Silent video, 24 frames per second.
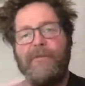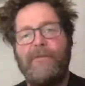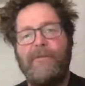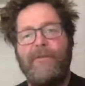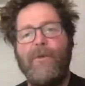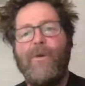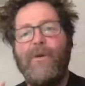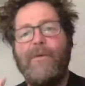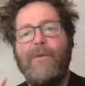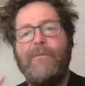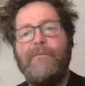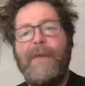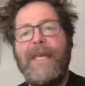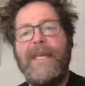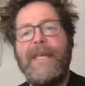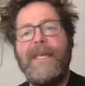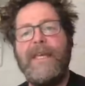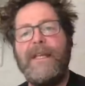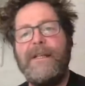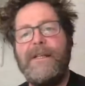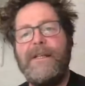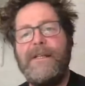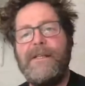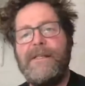before
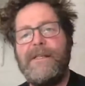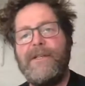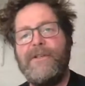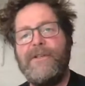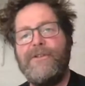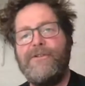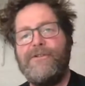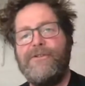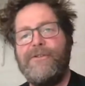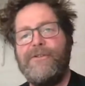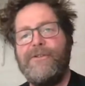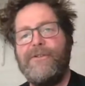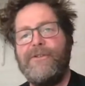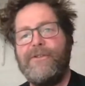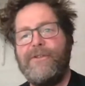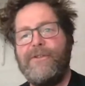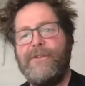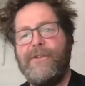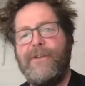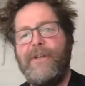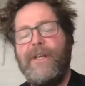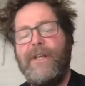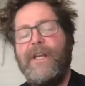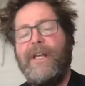making
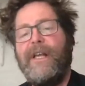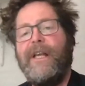decisions,